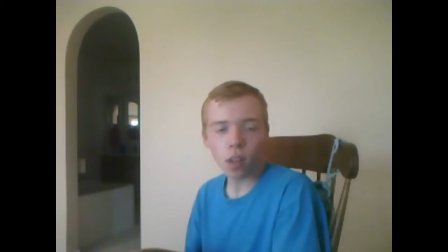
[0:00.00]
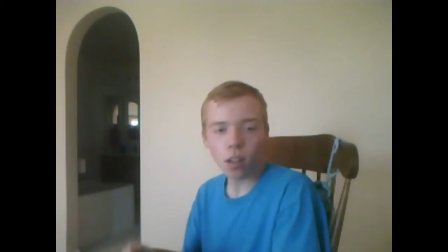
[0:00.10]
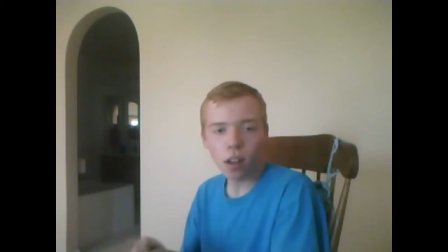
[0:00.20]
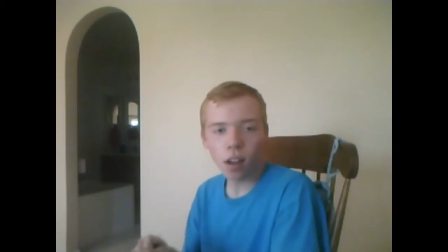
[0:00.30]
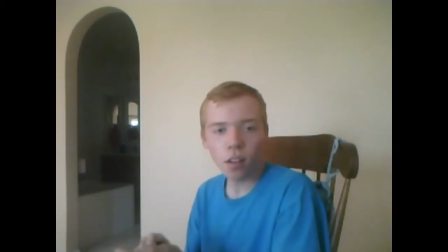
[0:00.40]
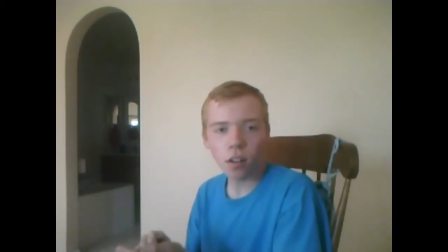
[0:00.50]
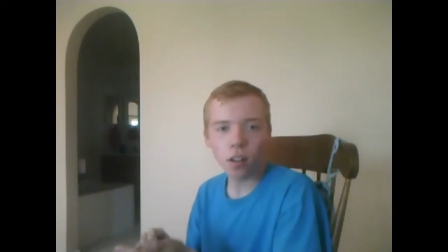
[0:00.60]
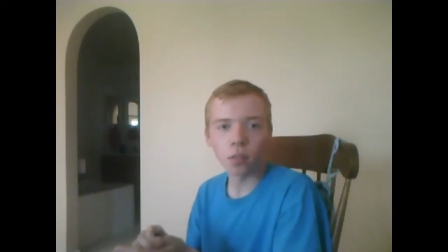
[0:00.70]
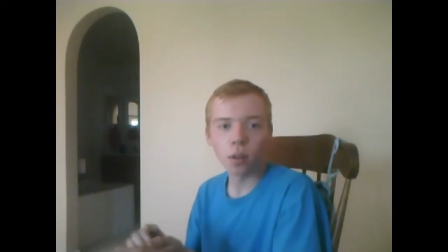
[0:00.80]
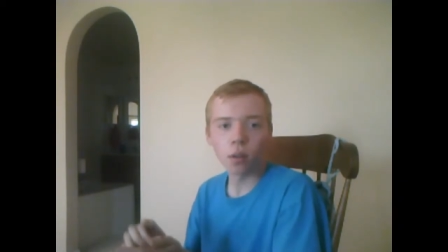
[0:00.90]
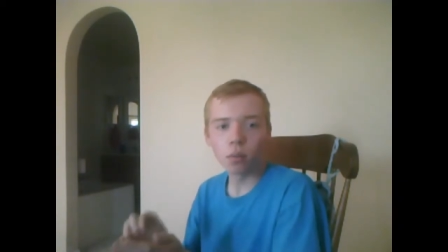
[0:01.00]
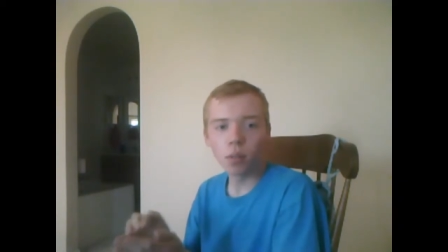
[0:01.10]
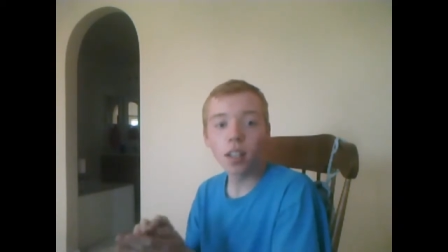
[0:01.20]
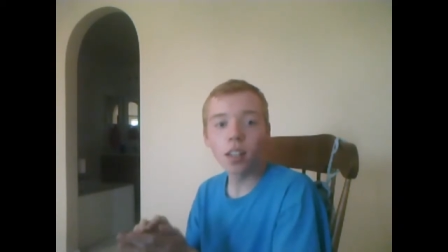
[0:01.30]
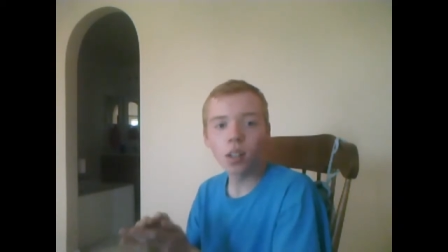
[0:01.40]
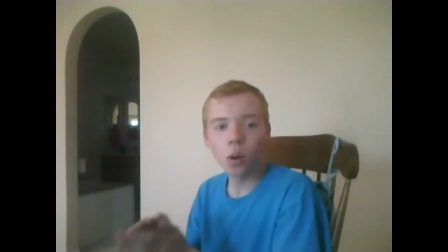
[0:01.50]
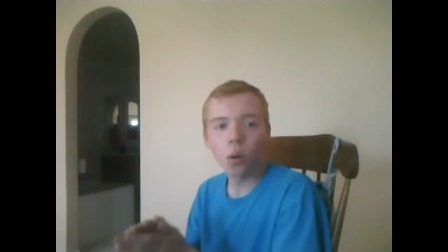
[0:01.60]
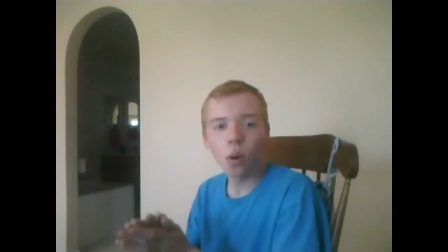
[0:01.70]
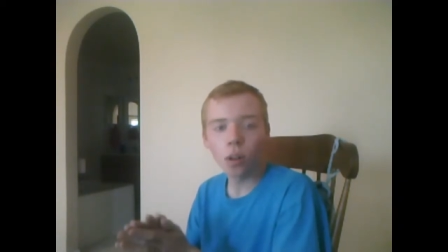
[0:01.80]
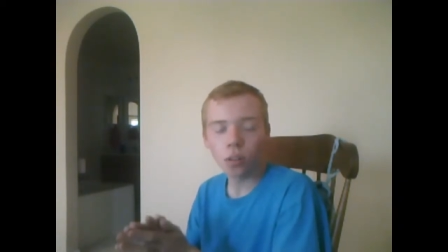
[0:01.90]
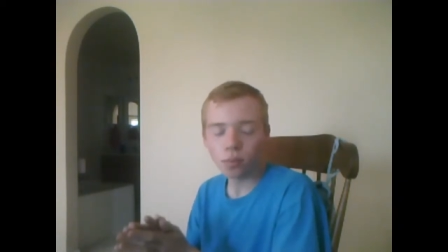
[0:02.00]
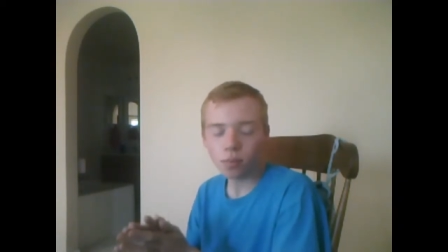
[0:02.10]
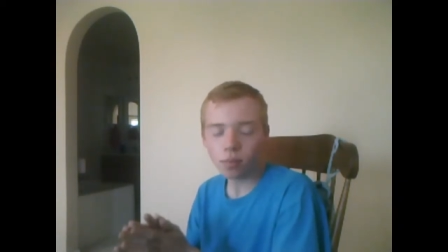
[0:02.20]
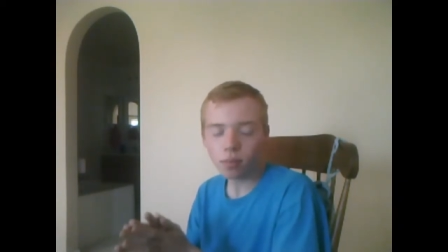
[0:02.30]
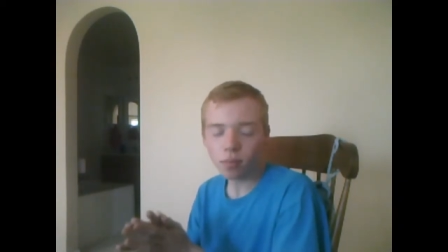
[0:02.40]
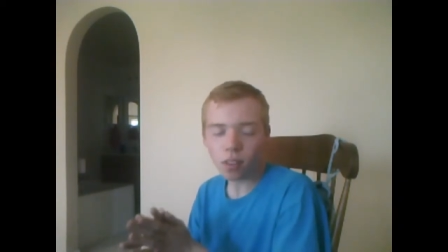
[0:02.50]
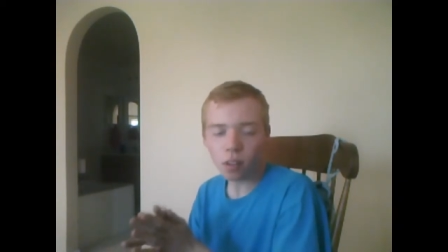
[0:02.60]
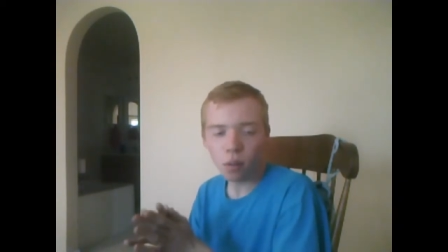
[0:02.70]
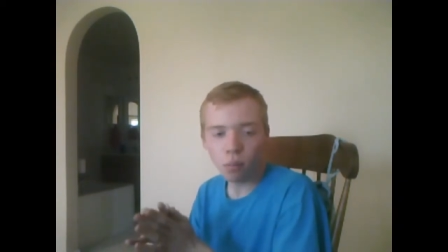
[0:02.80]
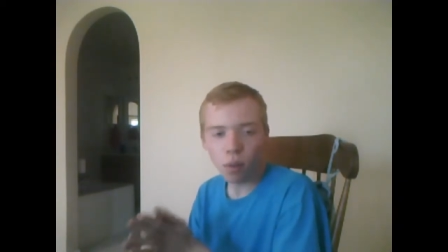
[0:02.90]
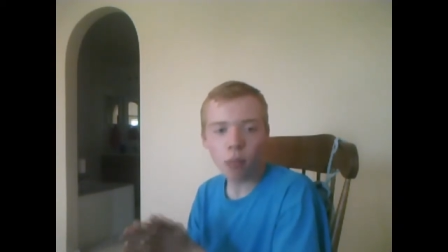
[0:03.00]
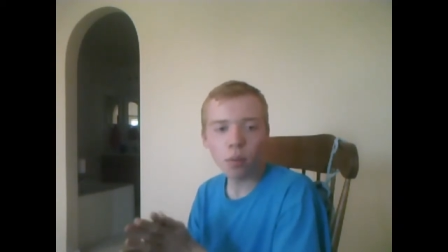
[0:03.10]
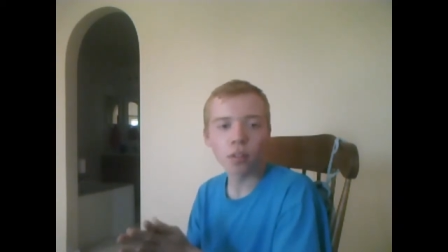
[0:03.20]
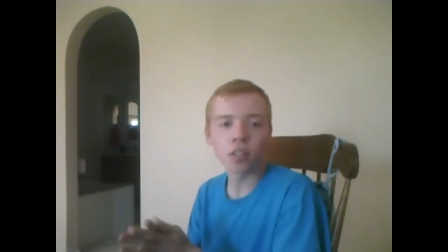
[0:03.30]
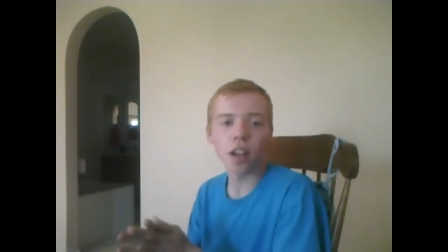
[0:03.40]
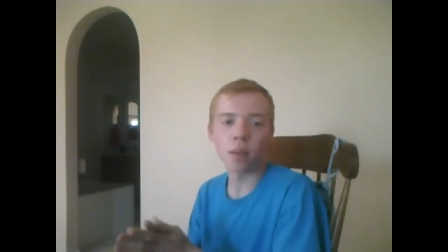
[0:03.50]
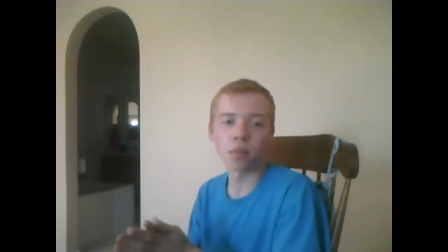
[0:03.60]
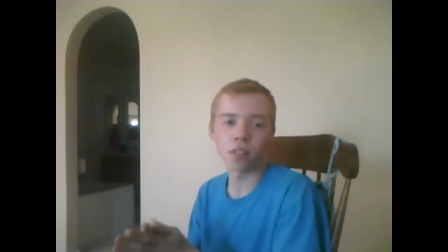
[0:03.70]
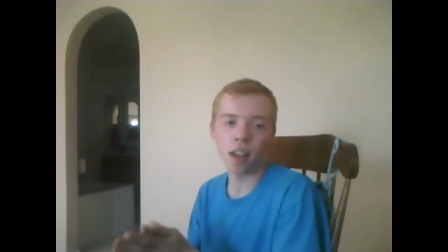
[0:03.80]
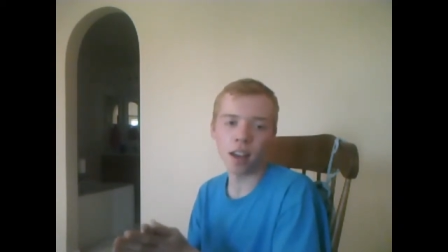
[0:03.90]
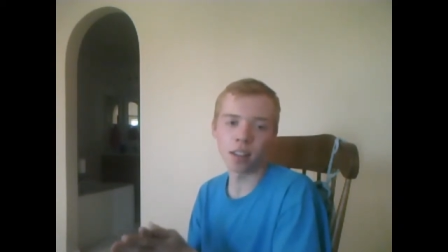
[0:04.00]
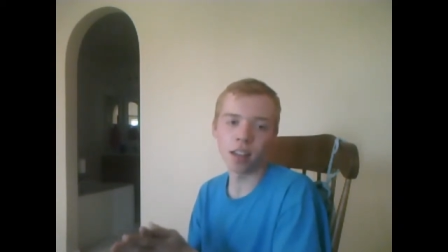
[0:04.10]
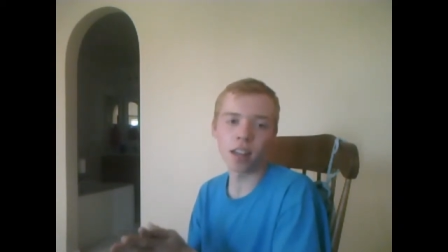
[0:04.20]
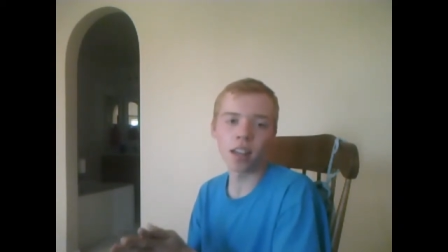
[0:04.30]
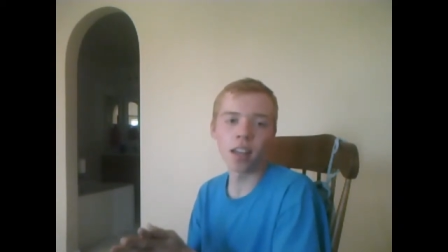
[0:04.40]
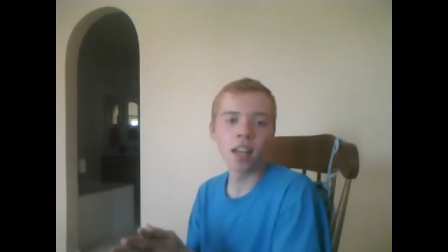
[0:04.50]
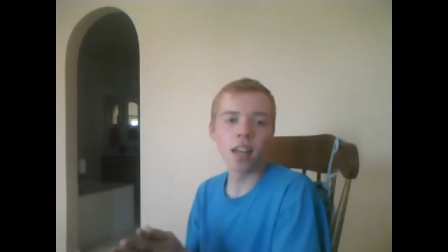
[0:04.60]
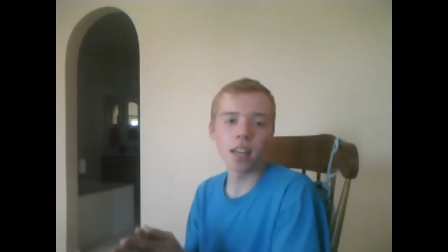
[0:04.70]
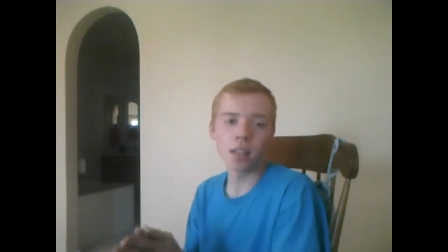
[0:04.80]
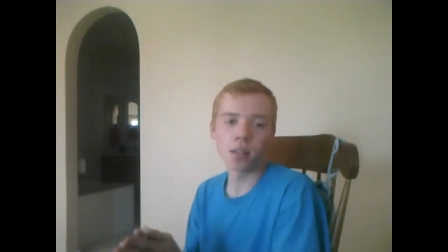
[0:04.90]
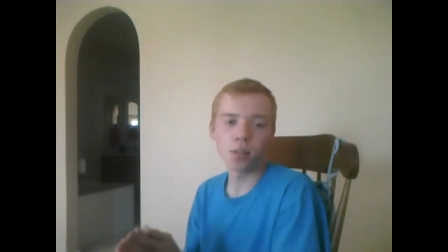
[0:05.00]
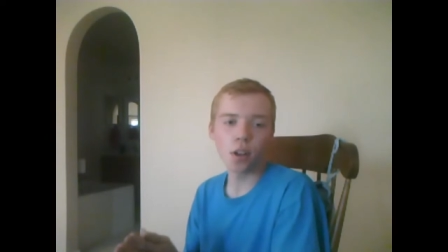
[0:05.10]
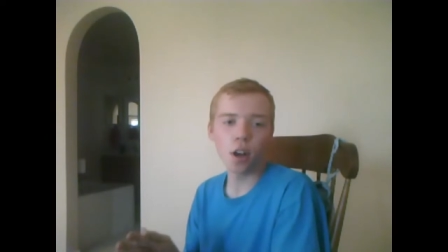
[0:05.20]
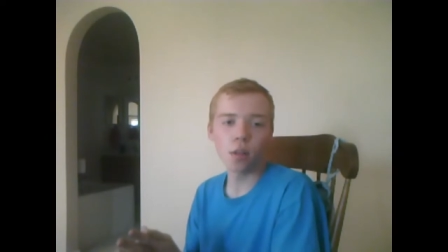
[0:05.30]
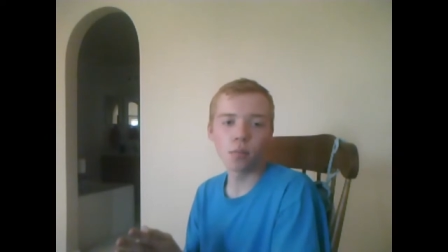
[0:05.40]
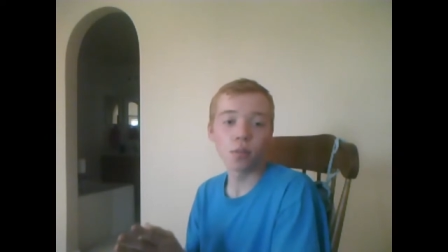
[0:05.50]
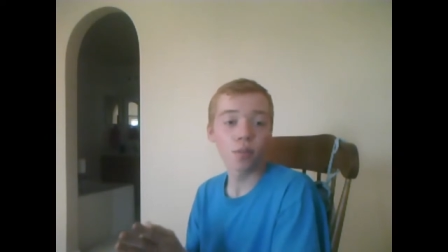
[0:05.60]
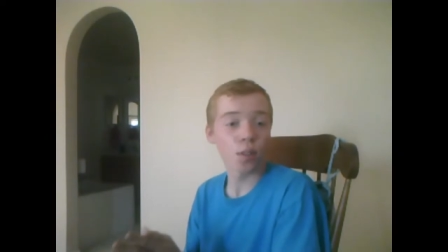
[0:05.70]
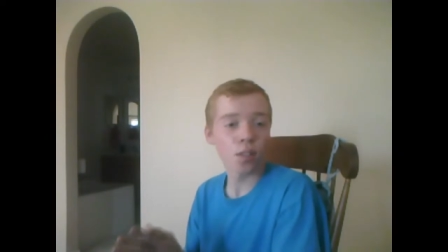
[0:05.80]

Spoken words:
Another really cool Bible chapter that I like is Psalms